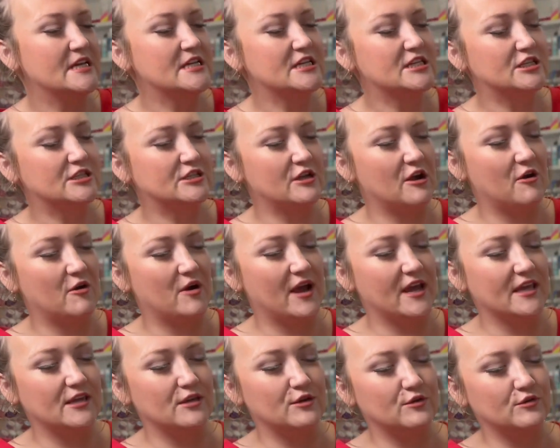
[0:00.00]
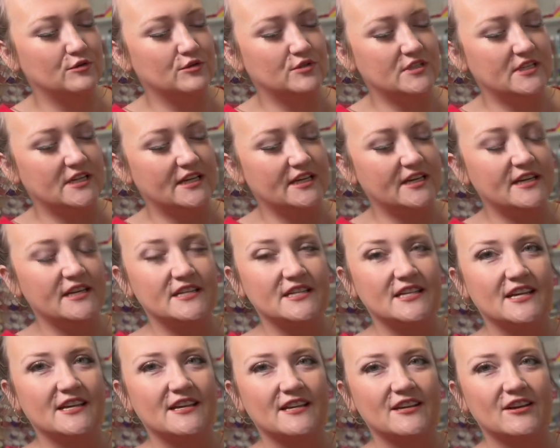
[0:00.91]
So I used it,
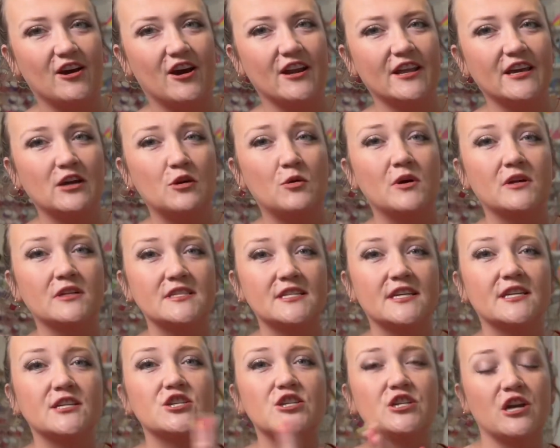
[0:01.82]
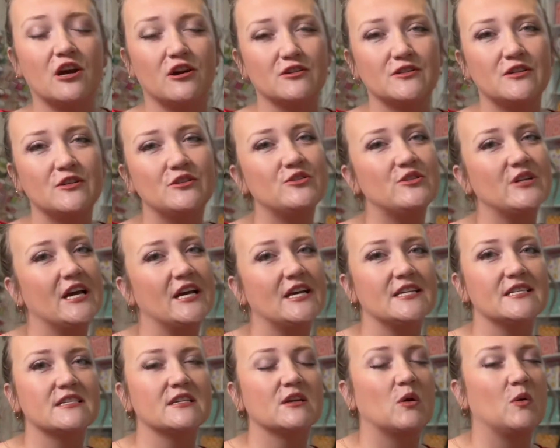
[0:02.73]
got it quilted. She also
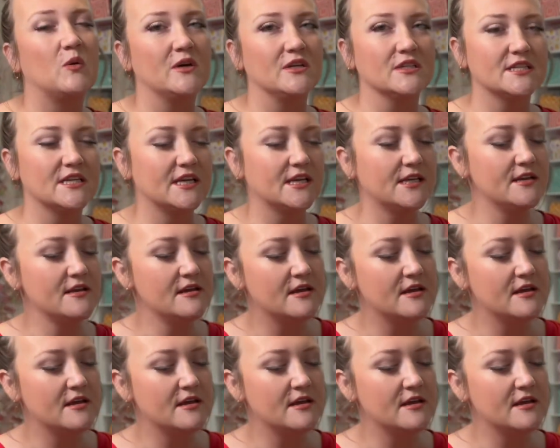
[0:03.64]
does quilting.